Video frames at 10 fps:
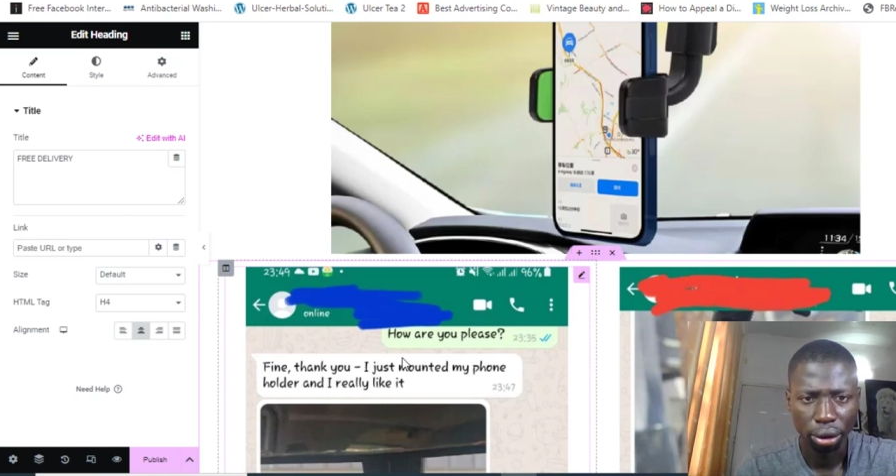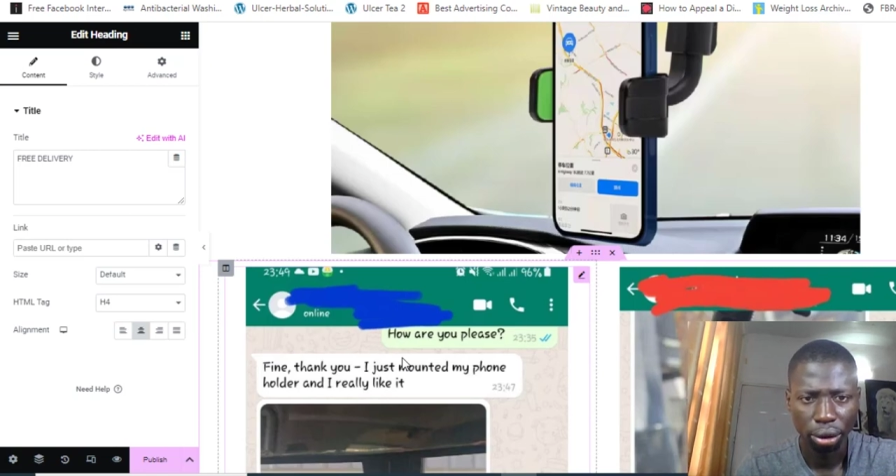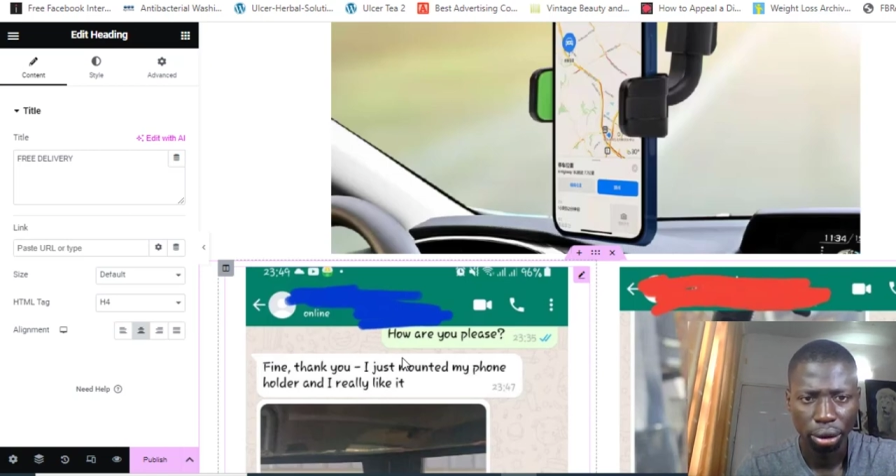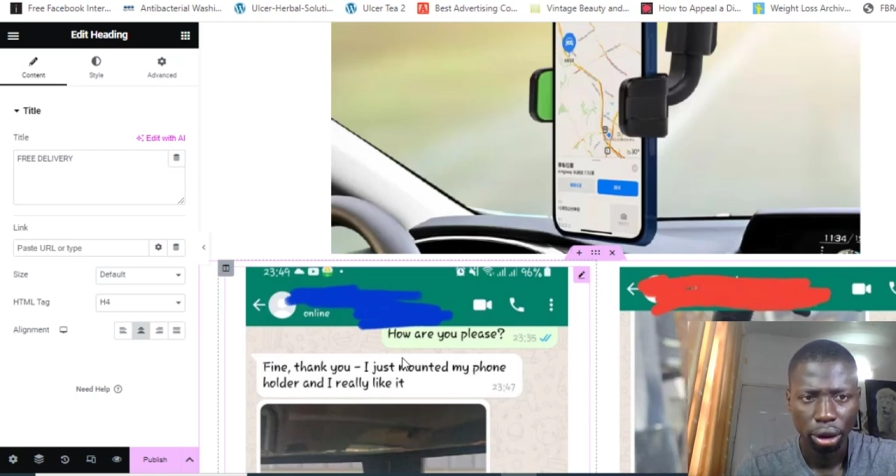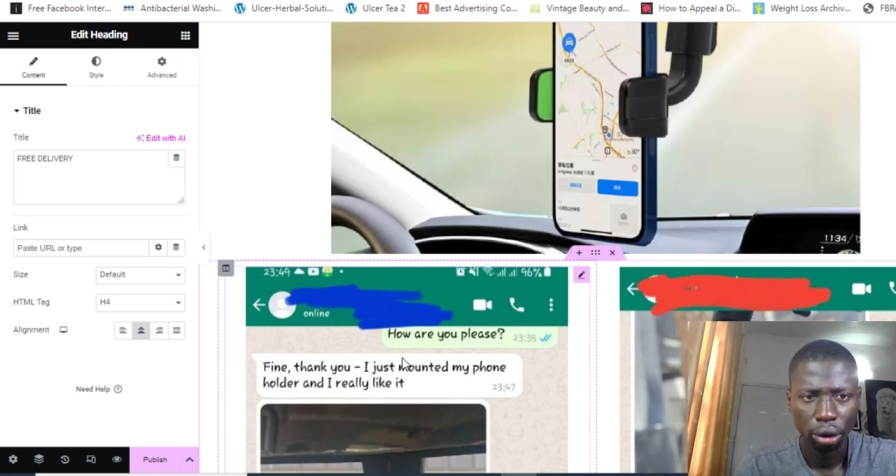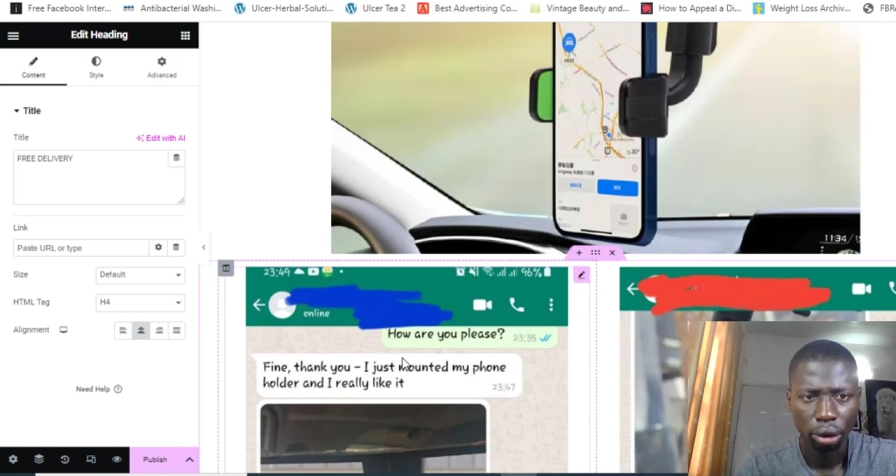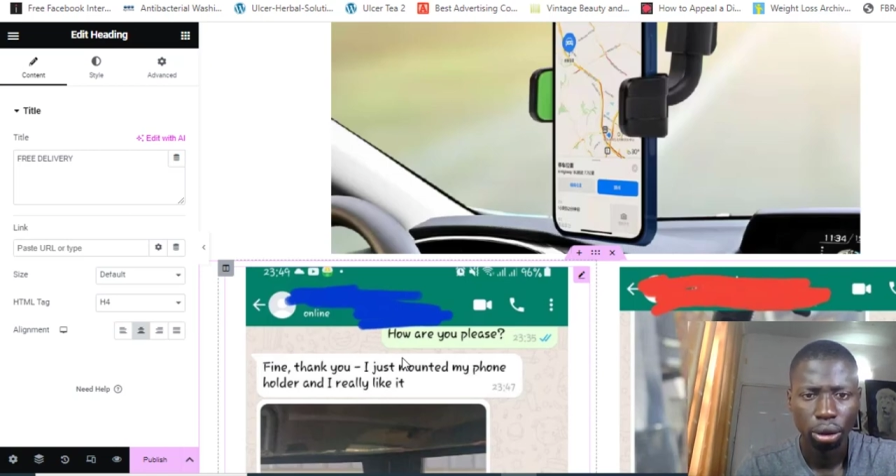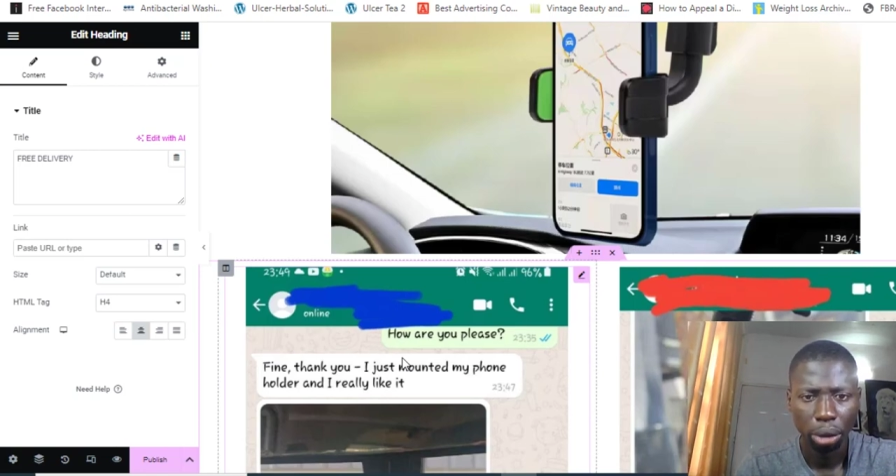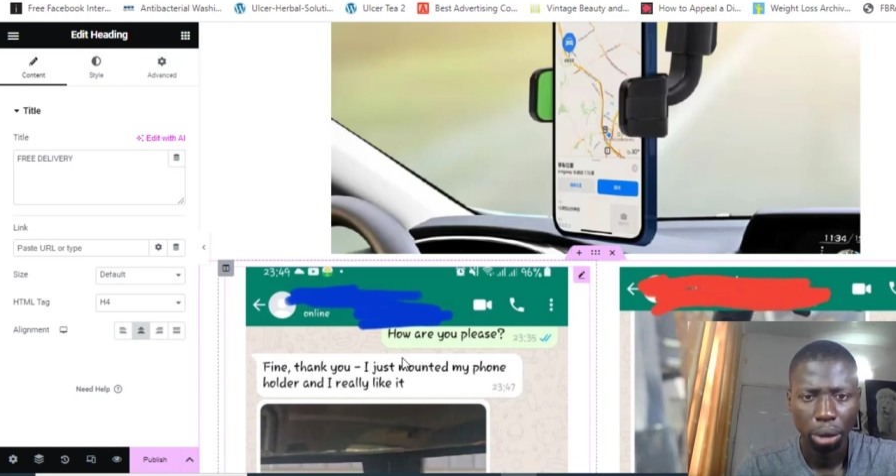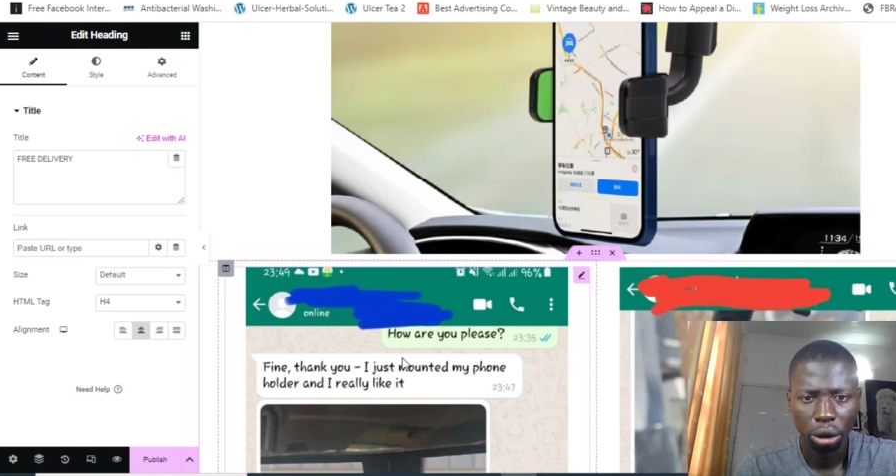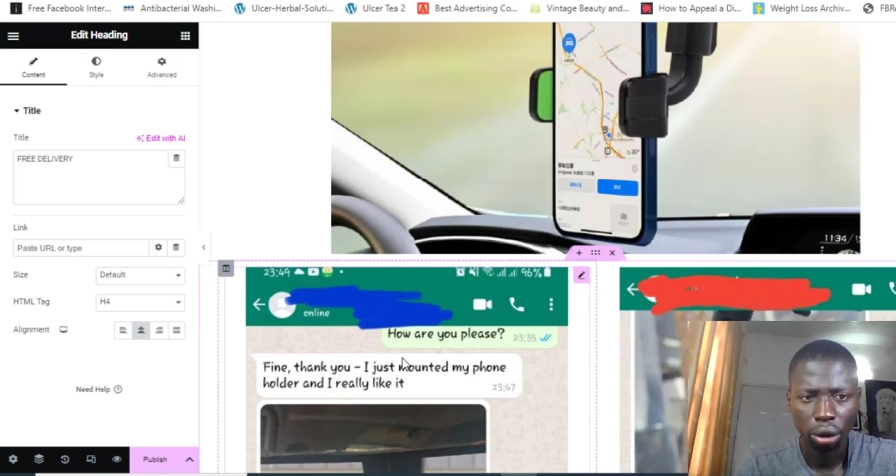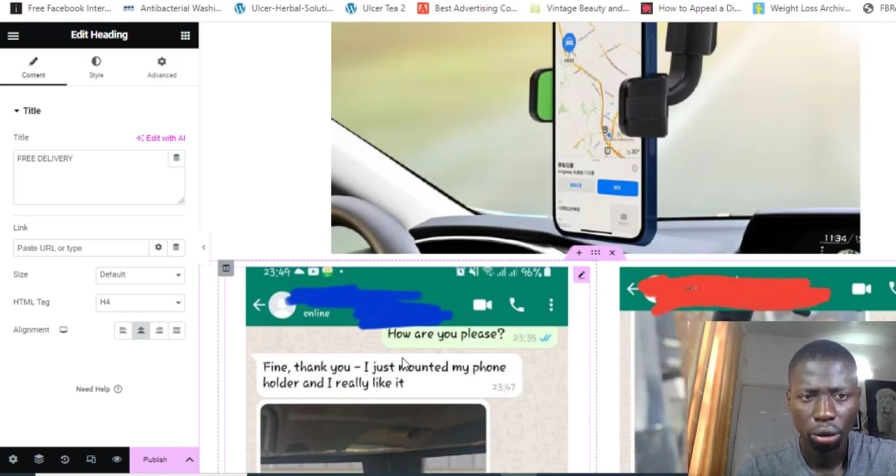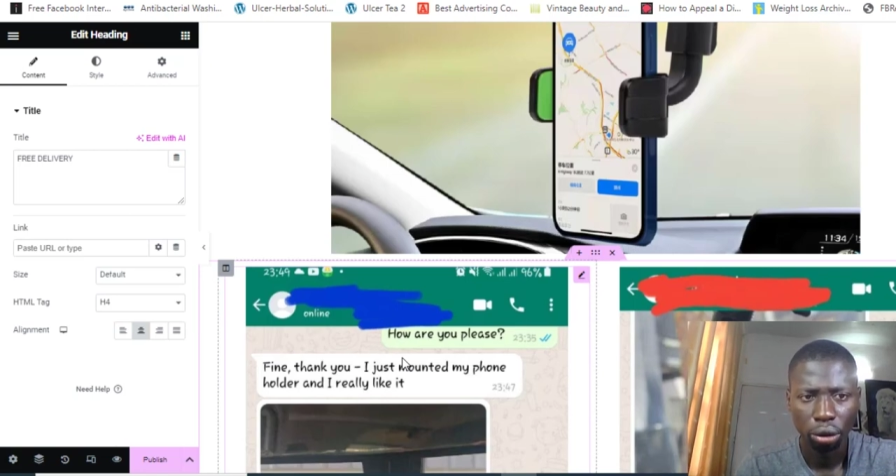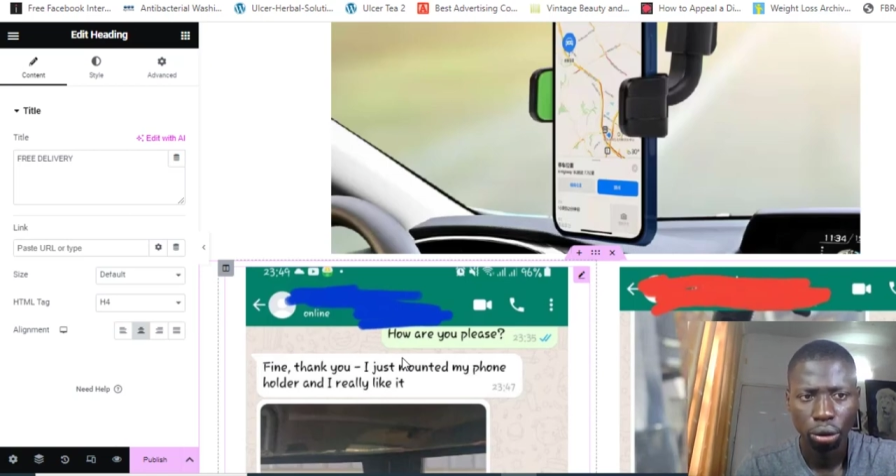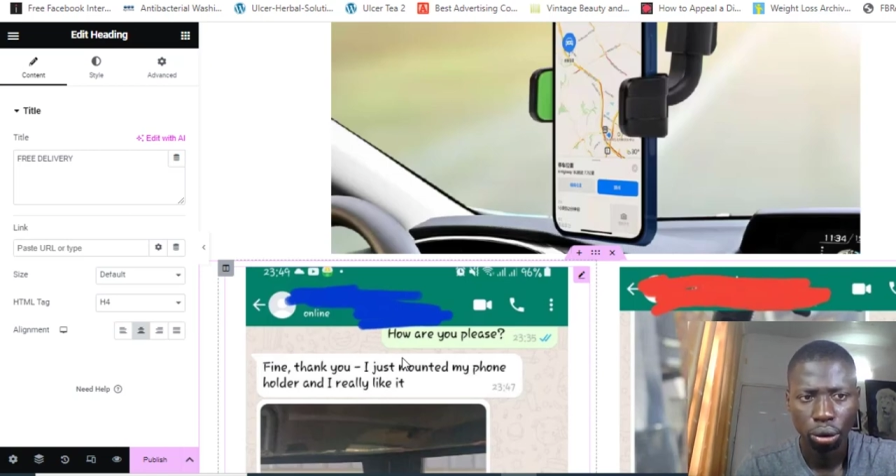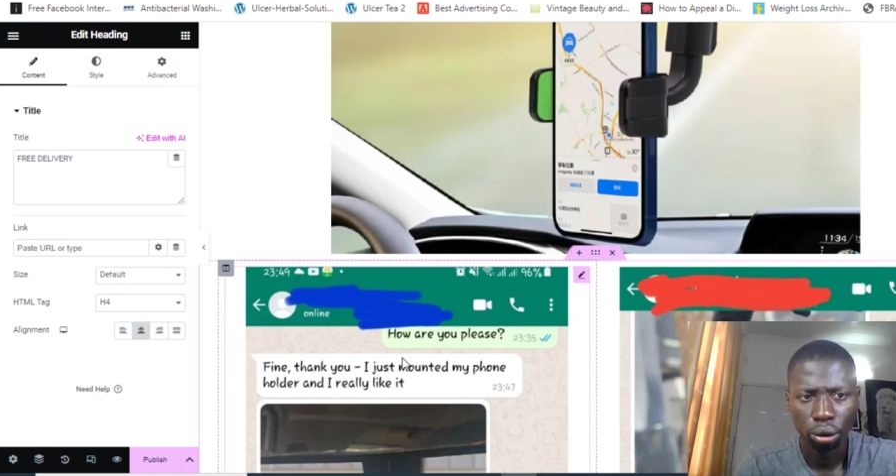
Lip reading: You want to make sure you do